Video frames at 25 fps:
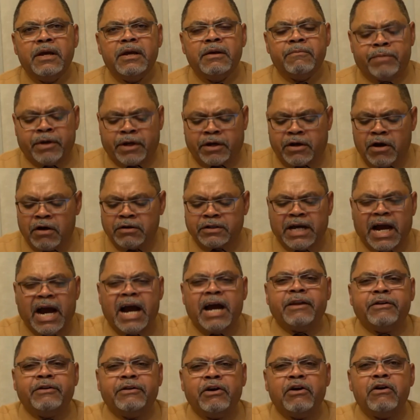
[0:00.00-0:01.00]
Because
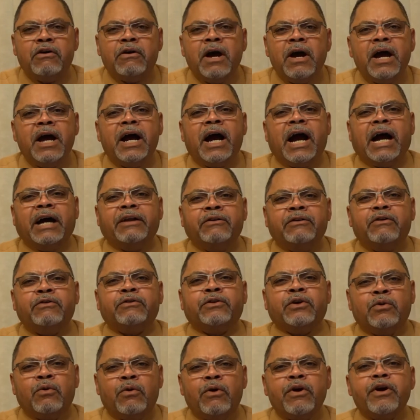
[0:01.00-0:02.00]
I know
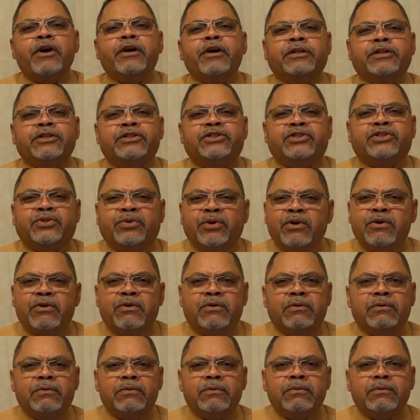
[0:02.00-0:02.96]
the word is true.